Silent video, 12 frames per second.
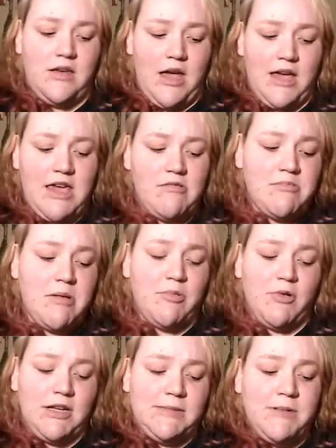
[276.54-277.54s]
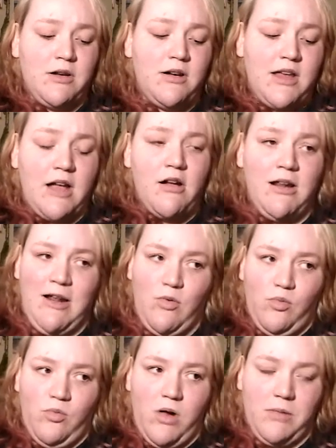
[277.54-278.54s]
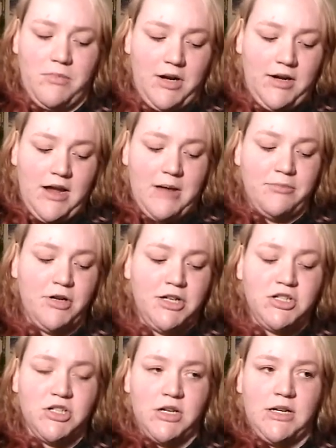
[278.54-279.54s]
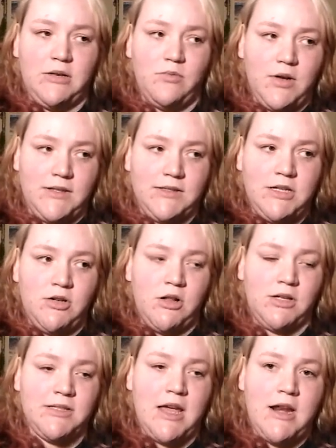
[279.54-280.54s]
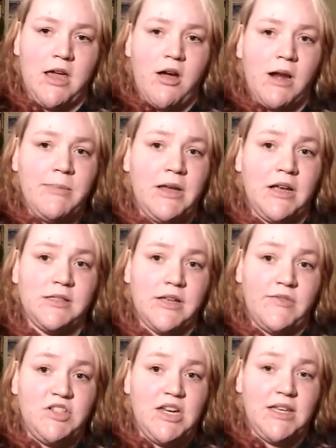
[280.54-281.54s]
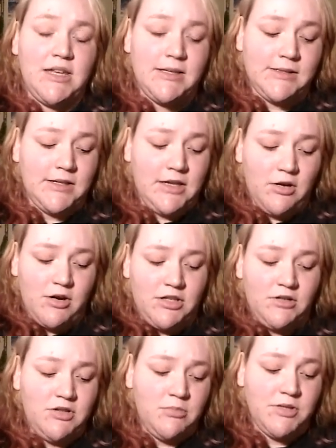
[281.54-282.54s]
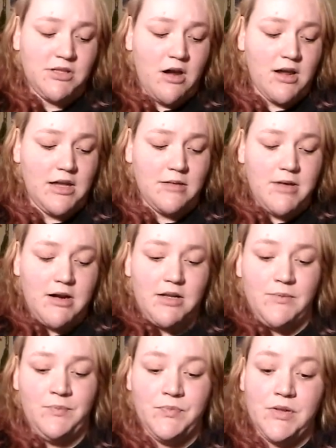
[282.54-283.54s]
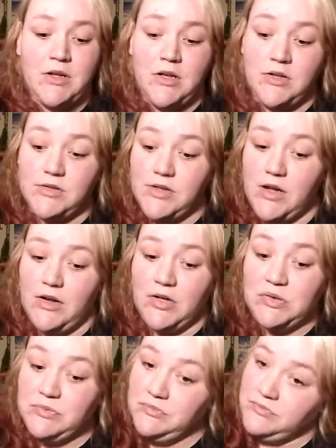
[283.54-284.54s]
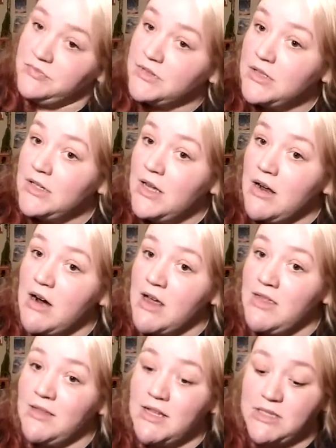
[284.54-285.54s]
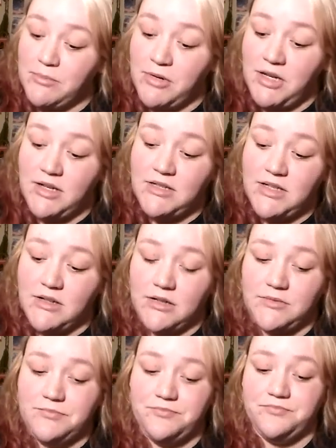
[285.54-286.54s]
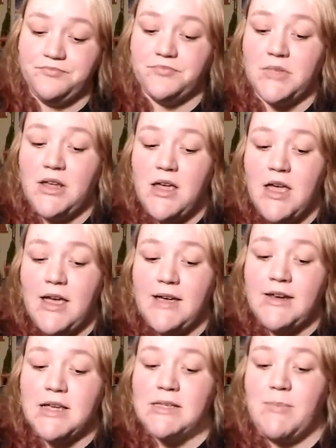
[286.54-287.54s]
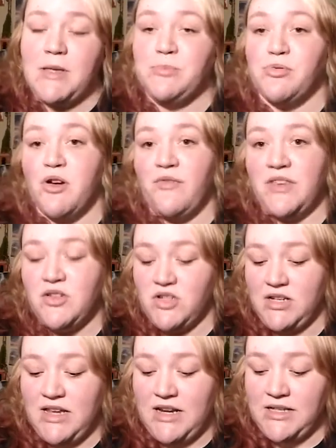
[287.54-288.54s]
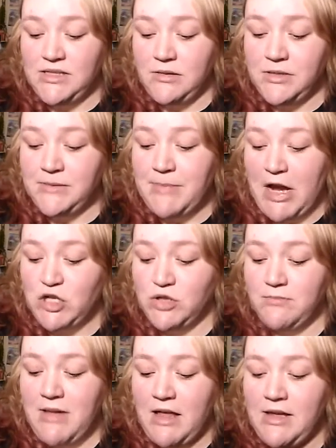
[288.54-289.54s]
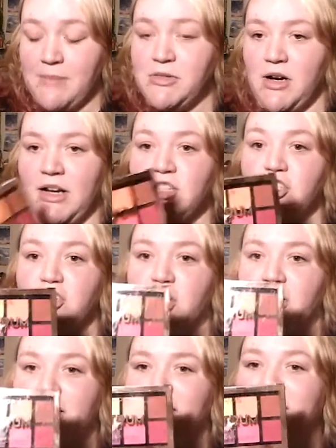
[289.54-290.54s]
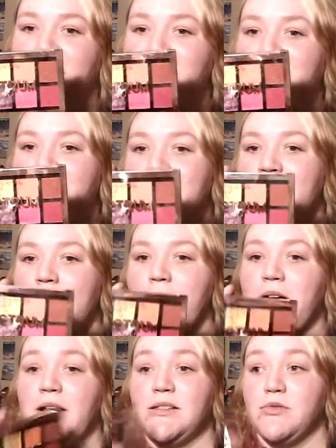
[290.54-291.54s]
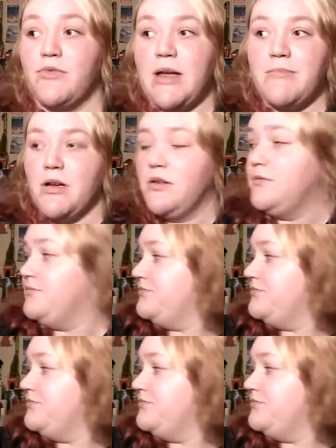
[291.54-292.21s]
I can't remember what I spent on it. I got it at Walmart. I'm pretty sure it was $10, and I got it because of JKissa here on YouTube was talking about it. So I think that's a pretty good deal. And next up is Profusion, and it's the Spectrum palette. I'm sorry, it's dirty, but it's a rainbow.